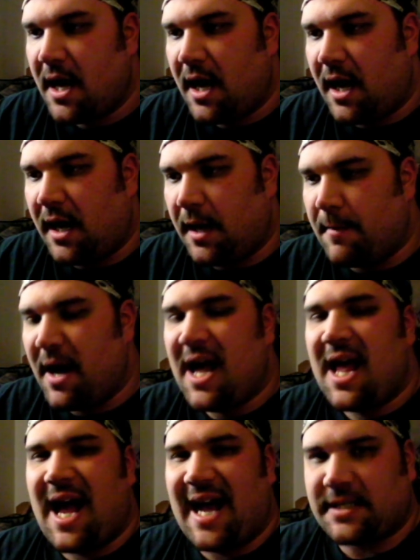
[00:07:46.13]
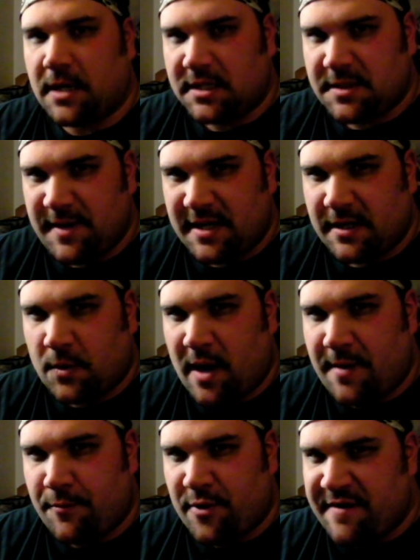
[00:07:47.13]
I talked about it
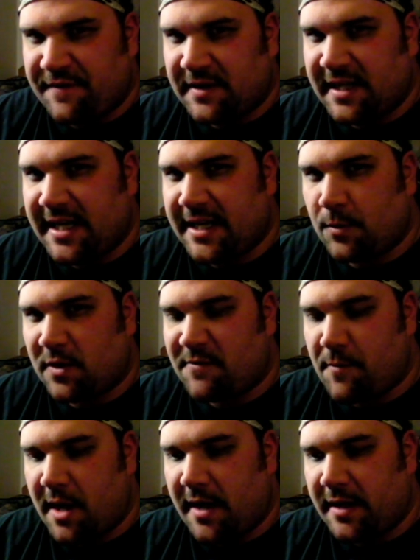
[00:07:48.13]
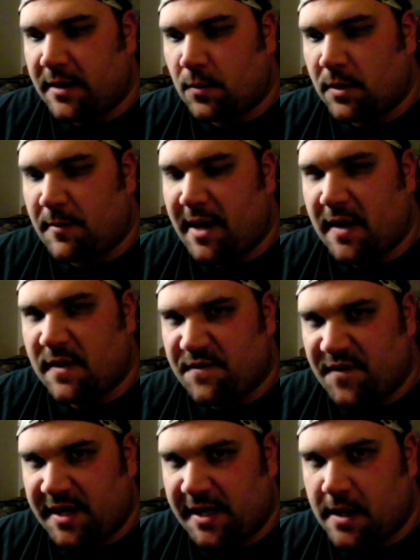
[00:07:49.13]
quite briefly in one of my other
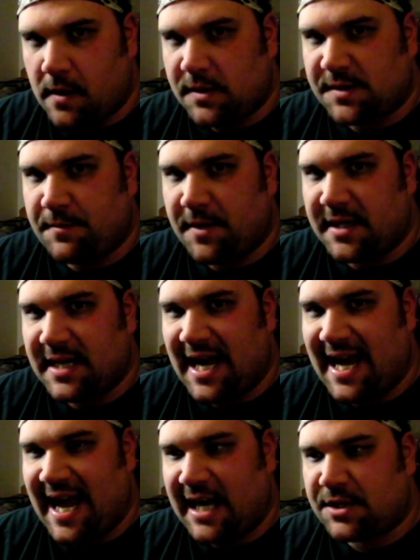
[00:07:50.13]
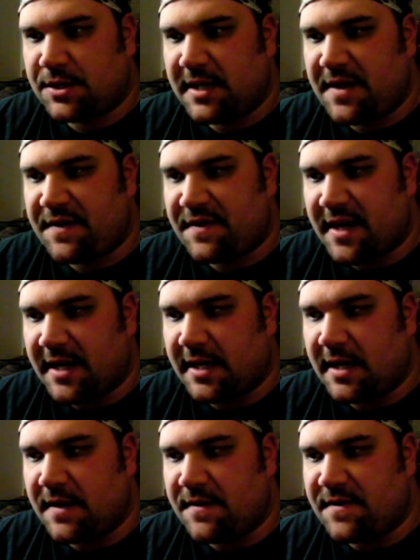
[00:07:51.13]
videos, but I actually
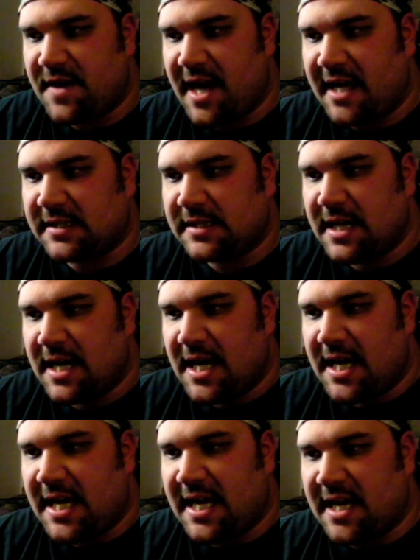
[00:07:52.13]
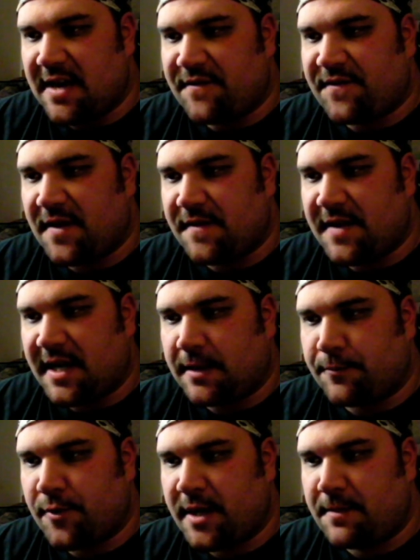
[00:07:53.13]
think that if they
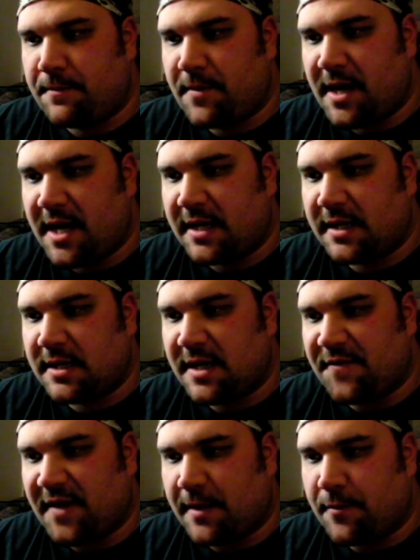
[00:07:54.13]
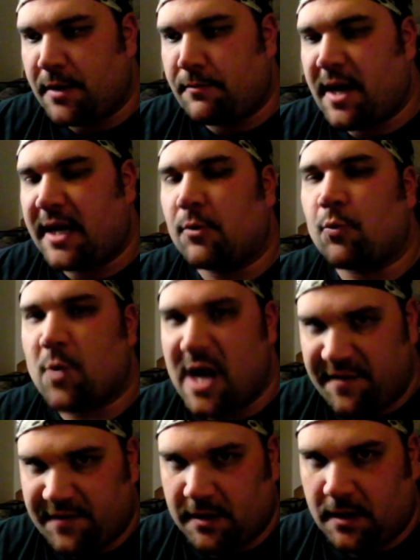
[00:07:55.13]
could bring back
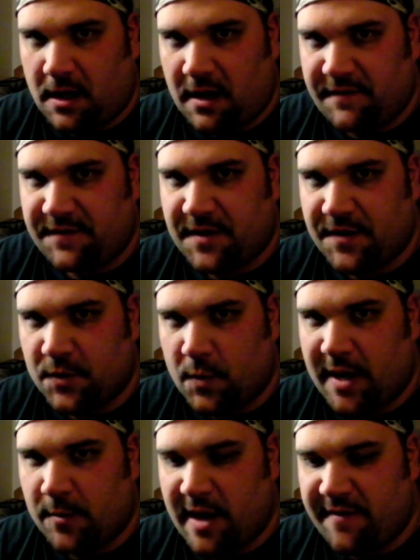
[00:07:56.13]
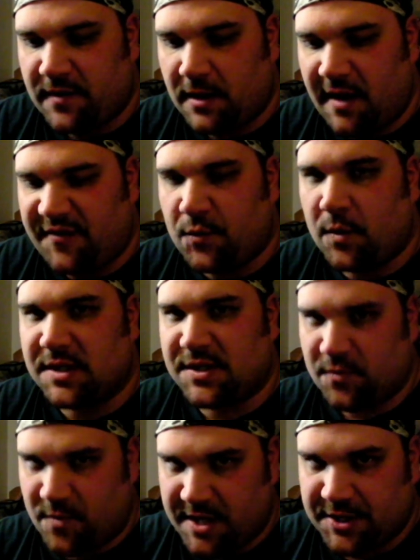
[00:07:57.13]
Ravenloft the way Ravenloft was
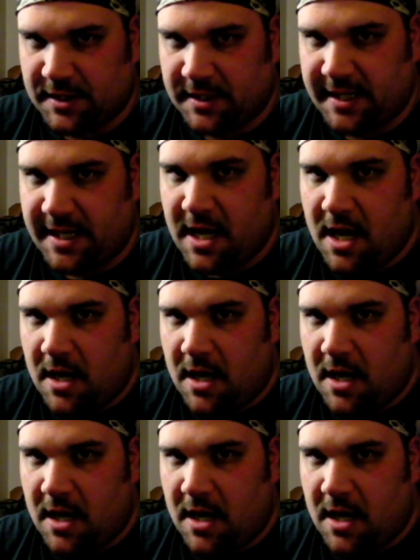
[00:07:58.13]
originally.